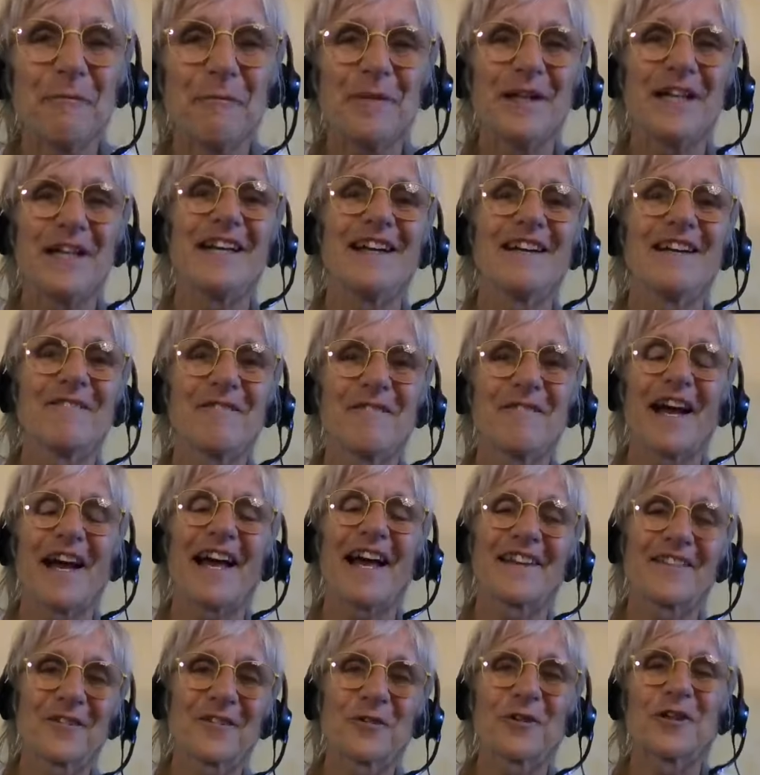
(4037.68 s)
being
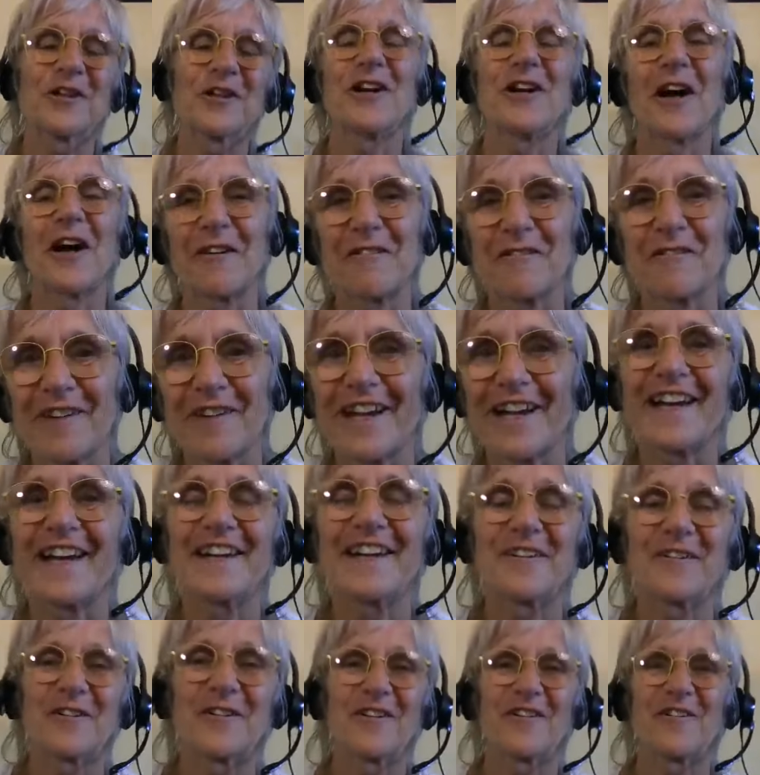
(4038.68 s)
fat or not
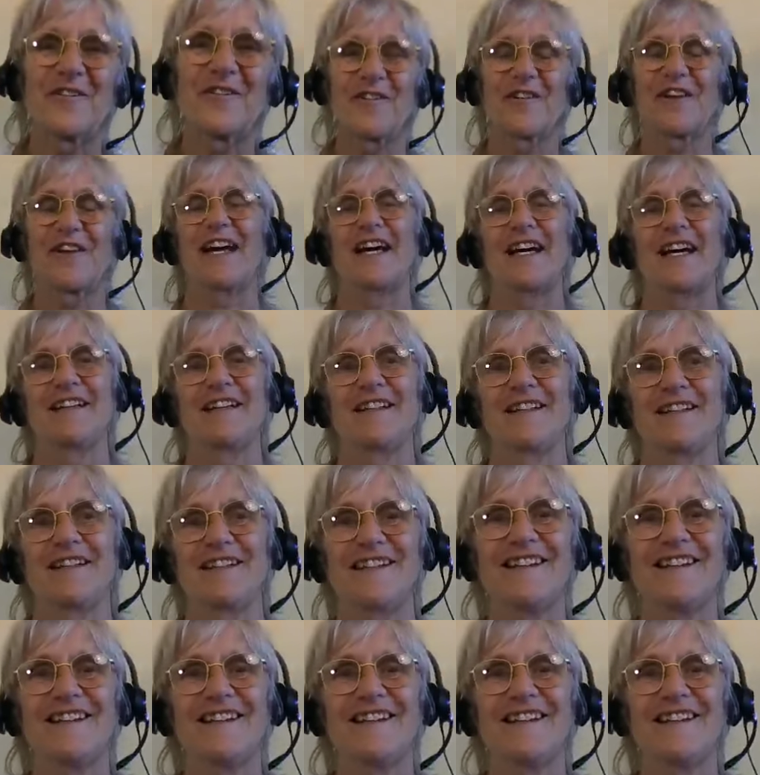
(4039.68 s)
fat or all that.